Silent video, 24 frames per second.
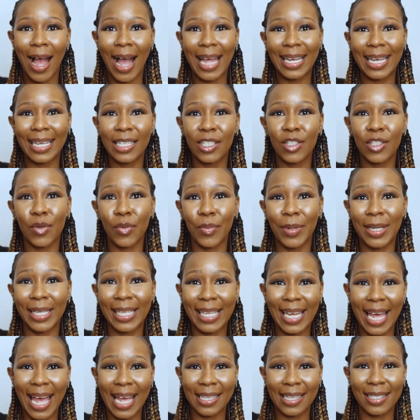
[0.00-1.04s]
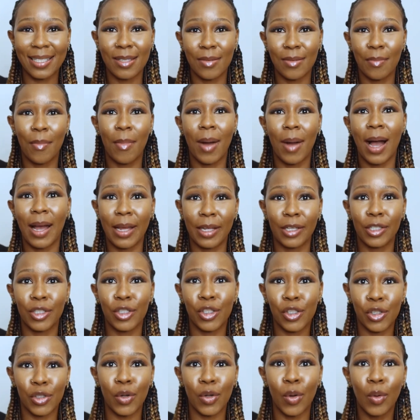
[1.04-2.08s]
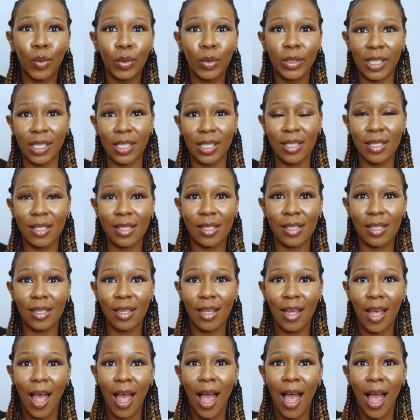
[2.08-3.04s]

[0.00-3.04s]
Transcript: I need to relax my shoulders.